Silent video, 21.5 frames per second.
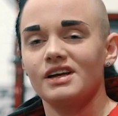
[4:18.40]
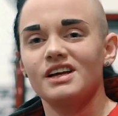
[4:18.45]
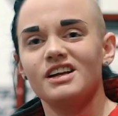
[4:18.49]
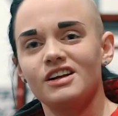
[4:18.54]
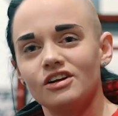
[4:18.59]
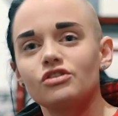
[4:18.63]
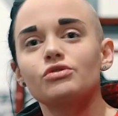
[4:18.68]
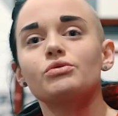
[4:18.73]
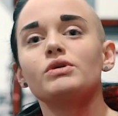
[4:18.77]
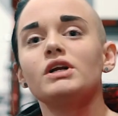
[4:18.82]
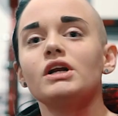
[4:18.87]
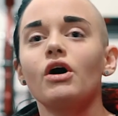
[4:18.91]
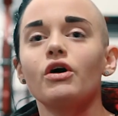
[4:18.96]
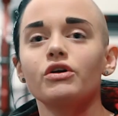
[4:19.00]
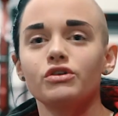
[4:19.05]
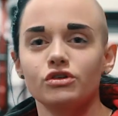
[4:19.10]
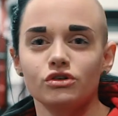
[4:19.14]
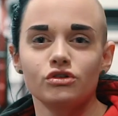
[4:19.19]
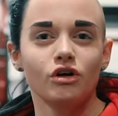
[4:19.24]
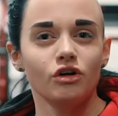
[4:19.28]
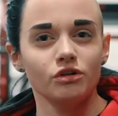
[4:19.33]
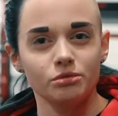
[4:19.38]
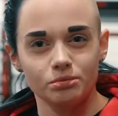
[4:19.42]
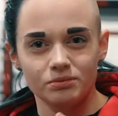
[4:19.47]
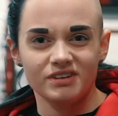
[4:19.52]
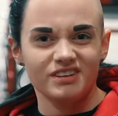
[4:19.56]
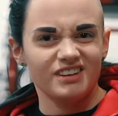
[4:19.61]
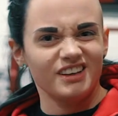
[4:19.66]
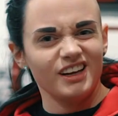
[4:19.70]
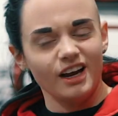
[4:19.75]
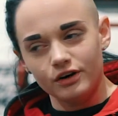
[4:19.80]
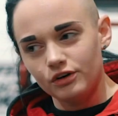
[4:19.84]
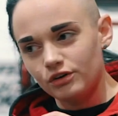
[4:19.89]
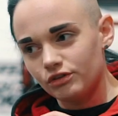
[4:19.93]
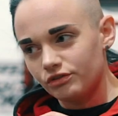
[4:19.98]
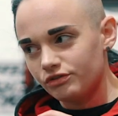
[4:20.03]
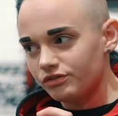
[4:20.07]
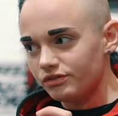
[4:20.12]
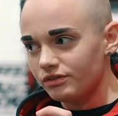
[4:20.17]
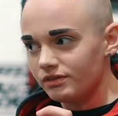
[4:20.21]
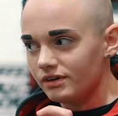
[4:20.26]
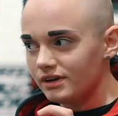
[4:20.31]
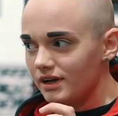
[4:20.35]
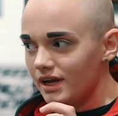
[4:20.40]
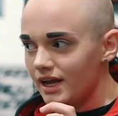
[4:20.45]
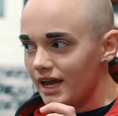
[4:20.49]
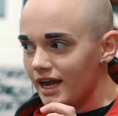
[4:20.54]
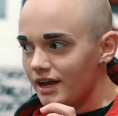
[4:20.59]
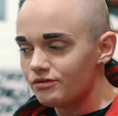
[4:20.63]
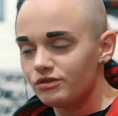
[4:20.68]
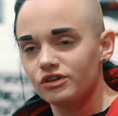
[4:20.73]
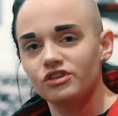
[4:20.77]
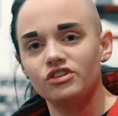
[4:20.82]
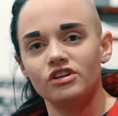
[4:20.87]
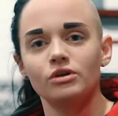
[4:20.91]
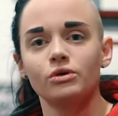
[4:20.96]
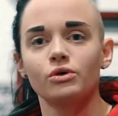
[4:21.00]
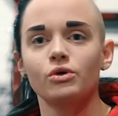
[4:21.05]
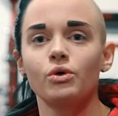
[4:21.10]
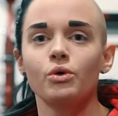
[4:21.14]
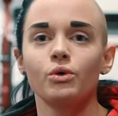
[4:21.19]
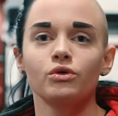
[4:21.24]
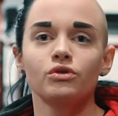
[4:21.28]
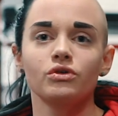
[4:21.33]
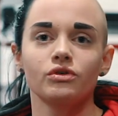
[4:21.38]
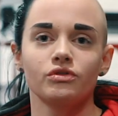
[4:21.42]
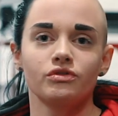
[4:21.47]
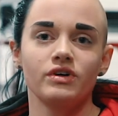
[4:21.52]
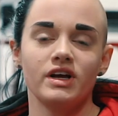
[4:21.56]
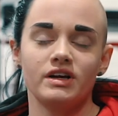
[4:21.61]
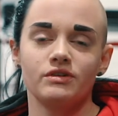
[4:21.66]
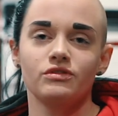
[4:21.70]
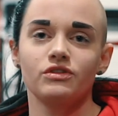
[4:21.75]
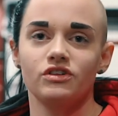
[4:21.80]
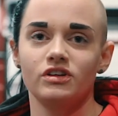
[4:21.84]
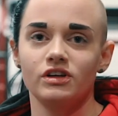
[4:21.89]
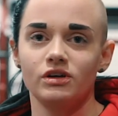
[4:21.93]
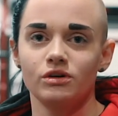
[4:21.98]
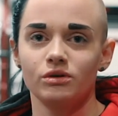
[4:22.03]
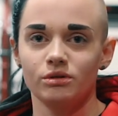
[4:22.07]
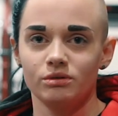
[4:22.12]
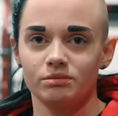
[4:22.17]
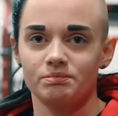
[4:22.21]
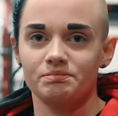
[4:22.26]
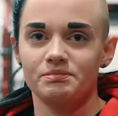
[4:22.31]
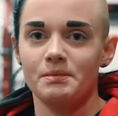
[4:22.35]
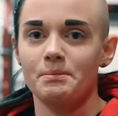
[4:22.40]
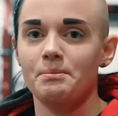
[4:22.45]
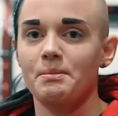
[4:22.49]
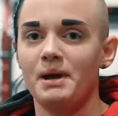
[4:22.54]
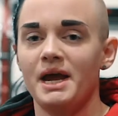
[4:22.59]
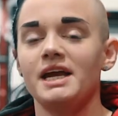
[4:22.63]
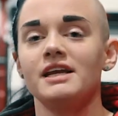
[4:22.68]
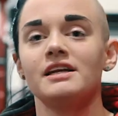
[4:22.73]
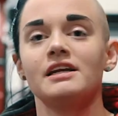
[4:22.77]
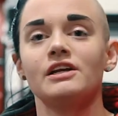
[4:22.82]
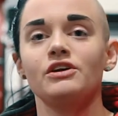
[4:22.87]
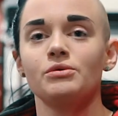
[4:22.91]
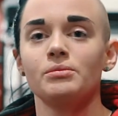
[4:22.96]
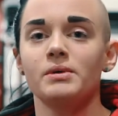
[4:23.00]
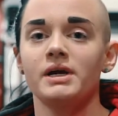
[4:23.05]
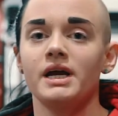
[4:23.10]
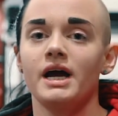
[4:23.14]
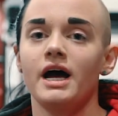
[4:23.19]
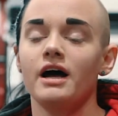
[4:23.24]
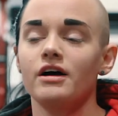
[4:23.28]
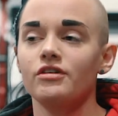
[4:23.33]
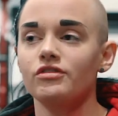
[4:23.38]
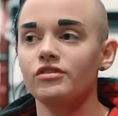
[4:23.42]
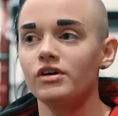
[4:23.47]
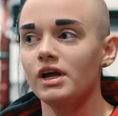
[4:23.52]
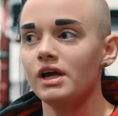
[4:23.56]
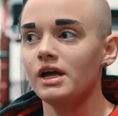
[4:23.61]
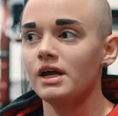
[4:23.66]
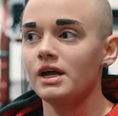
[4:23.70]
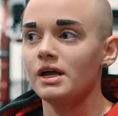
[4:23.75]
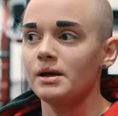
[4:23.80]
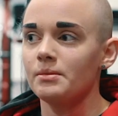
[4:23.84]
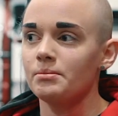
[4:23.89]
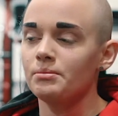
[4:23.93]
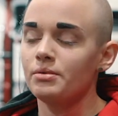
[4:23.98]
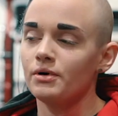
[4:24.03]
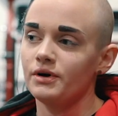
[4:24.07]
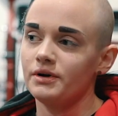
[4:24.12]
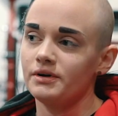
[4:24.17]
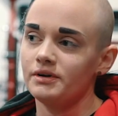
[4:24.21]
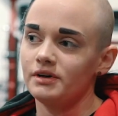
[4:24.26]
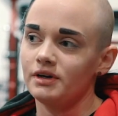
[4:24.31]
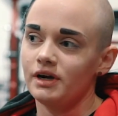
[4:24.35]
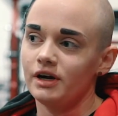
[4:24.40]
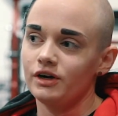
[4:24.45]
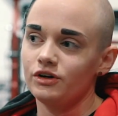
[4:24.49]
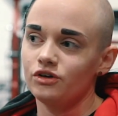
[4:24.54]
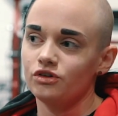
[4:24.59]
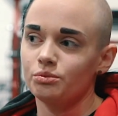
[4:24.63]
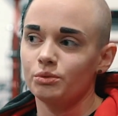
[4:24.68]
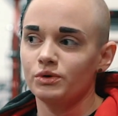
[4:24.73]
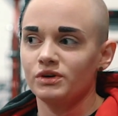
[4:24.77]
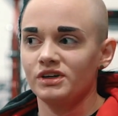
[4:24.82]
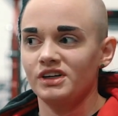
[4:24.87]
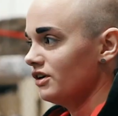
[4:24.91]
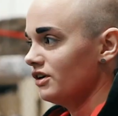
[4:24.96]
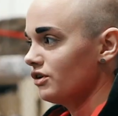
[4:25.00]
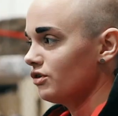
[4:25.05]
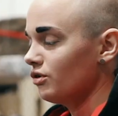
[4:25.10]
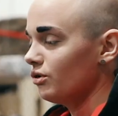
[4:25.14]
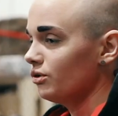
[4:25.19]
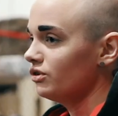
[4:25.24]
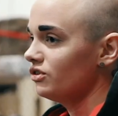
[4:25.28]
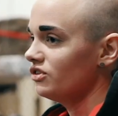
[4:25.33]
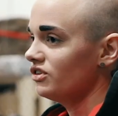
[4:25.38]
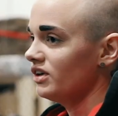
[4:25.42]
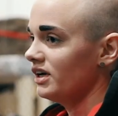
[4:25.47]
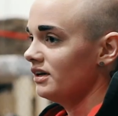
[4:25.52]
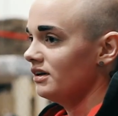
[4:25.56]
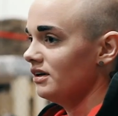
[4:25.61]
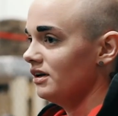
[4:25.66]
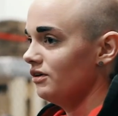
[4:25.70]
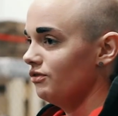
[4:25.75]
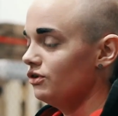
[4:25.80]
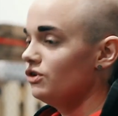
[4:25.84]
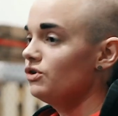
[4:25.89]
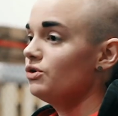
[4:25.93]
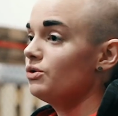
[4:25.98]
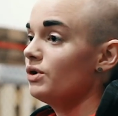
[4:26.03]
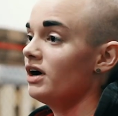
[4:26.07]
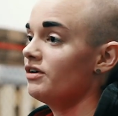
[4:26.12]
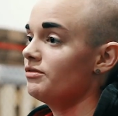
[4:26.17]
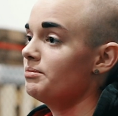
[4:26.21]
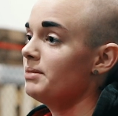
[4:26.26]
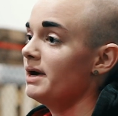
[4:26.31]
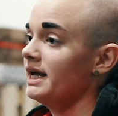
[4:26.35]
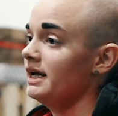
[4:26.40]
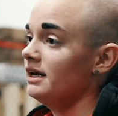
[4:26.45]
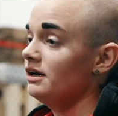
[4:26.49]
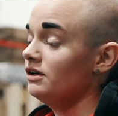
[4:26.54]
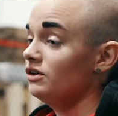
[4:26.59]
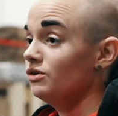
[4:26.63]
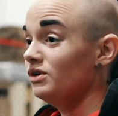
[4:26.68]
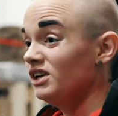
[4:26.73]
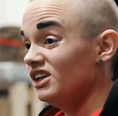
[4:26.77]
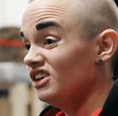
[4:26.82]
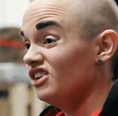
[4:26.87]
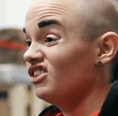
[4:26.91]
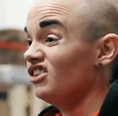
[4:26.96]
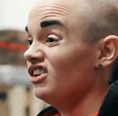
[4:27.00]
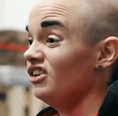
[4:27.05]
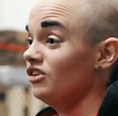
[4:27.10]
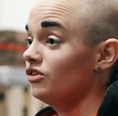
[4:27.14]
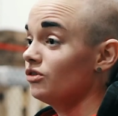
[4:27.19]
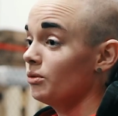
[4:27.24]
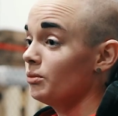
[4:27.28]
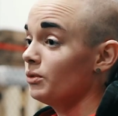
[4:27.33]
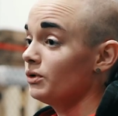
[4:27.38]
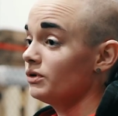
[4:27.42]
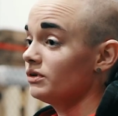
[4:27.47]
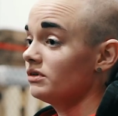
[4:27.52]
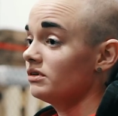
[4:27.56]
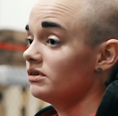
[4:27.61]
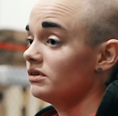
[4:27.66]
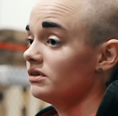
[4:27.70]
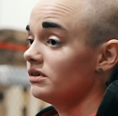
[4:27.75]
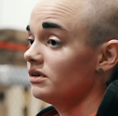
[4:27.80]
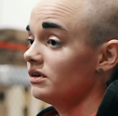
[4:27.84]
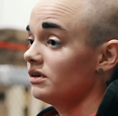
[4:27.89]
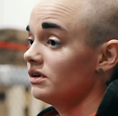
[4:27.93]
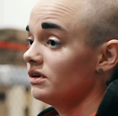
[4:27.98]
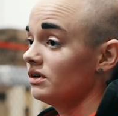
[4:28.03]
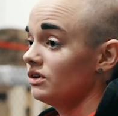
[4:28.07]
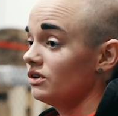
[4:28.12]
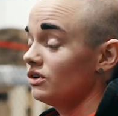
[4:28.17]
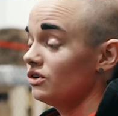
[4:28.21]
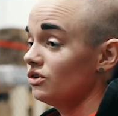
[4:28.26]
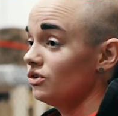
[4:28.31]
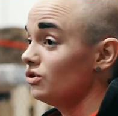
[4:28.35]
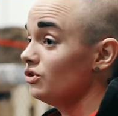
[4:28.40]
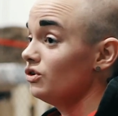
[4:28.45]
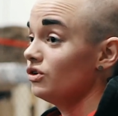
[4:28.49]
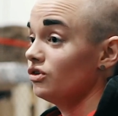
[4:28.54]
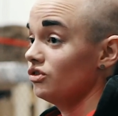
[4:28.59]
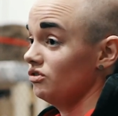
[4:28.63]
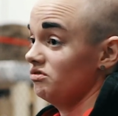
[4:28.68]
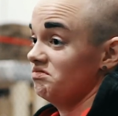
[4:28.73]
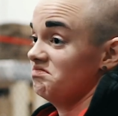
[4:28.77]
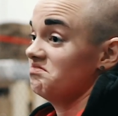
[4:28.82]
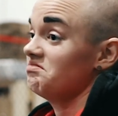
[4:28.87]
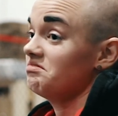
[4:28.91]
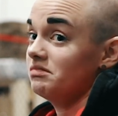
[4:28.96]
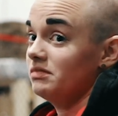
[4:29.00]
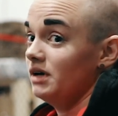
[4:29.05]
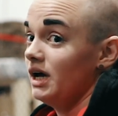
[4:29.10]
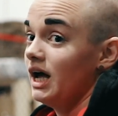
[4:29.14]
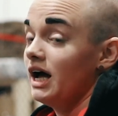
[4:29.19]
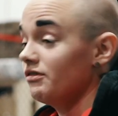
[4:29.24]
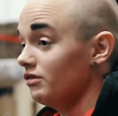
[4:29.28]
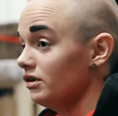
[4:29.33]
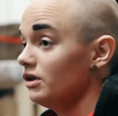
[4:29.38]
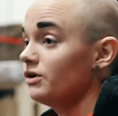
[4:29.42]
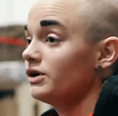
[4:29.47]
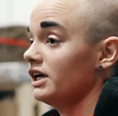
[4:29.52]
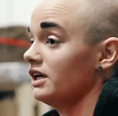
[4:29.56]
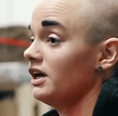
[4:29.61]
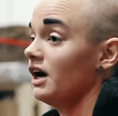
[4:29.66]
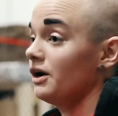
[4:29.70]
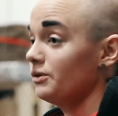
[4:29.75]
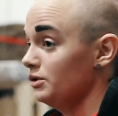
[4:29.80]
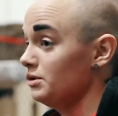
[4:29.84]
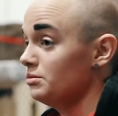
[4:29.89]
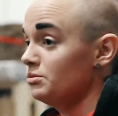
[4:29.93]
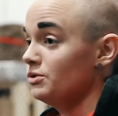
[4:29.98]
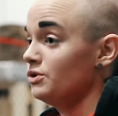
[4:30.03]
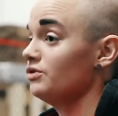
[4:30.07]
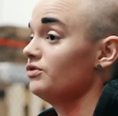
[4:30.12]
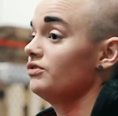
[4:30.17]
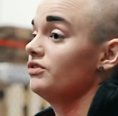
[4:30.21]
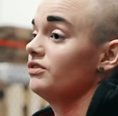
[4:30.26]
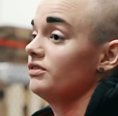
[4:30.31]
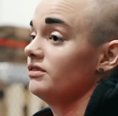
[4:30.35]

is really hard to grasp kind of every single cause of every single pain that you may have, but I just want to across that if you do have pain, you need to see someone to just have a look at how you move.